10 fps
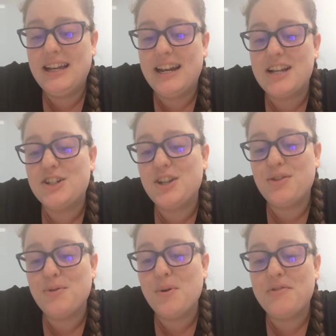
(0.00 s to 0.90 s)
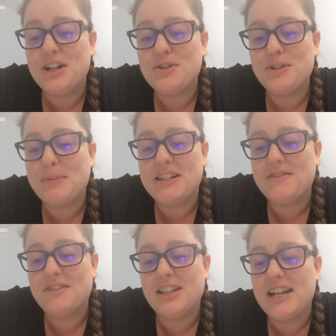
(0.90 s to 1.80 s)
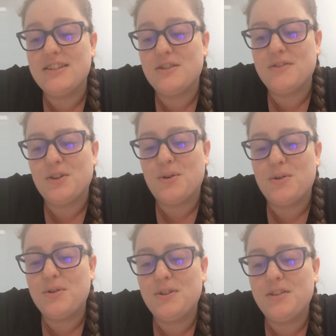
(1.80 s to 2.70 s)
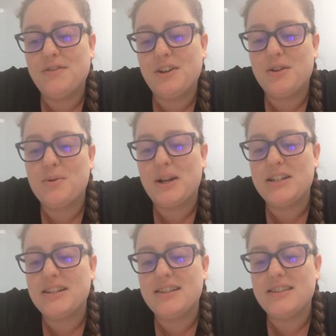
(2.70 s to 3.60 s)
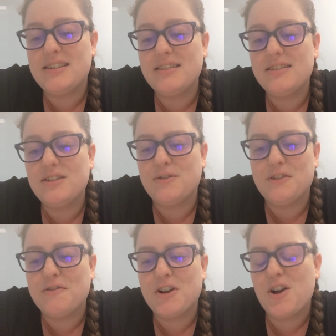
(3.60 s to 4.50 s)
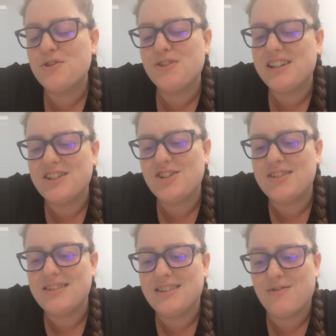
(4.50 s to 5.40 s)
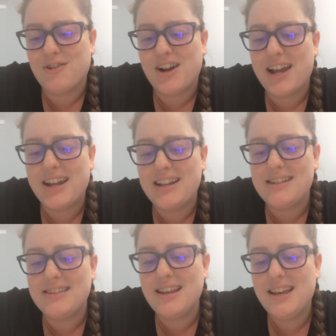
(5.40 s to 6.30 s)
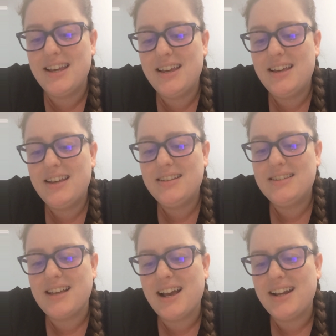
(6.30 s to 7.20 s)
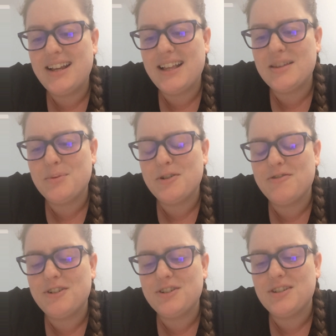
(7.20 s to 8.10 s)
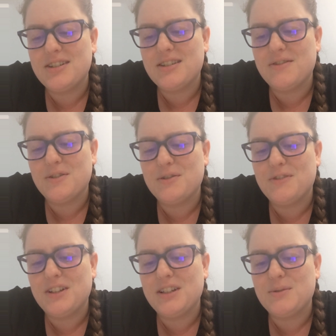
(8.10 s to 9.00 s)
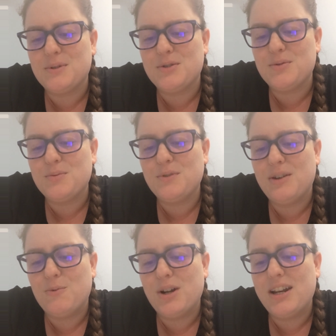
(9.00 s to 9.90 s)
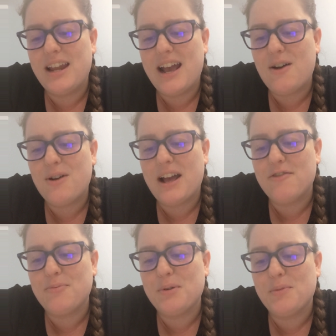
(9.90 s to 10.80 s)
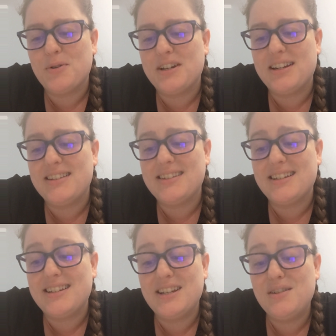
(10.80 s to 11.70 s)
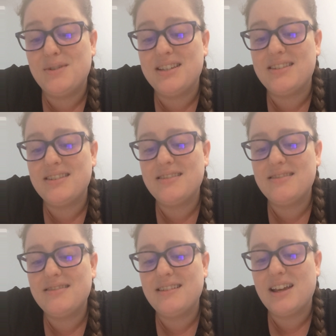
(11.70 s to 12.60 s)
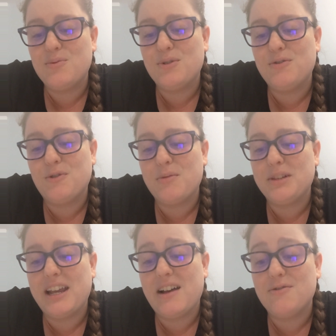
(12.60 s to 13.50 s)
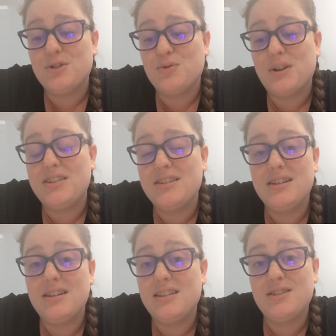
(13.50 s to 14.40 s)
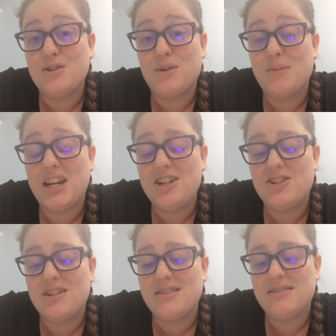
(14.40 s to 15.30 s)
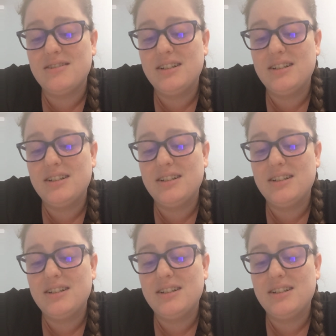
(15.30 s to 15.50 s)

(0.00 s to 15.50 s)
And as she threw a retrospective glance over the whole of their acquaintance, so full of contradictions and varieties, sighed at the perverseness of those feelings which would now have promoted its continuance and would formerly have rejoiced in its termination.